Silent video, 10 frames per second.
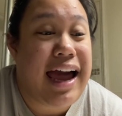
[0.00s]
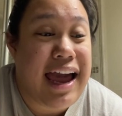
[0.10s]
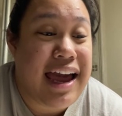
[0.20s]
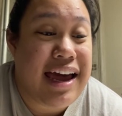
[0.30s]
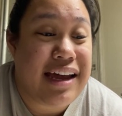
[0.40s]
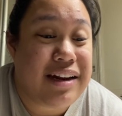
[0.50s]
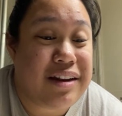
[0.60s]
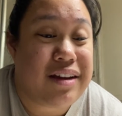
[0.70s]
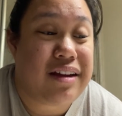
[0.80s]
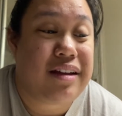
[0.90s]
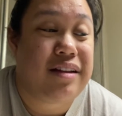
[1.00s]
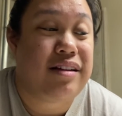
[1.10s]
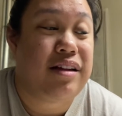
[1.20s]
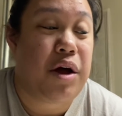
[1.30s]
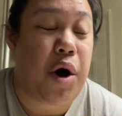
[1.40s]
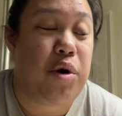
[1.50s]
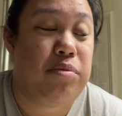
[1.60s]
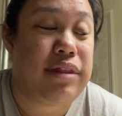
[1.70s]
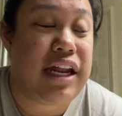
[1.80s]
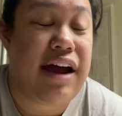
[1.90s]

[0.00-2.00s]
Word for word: and hope that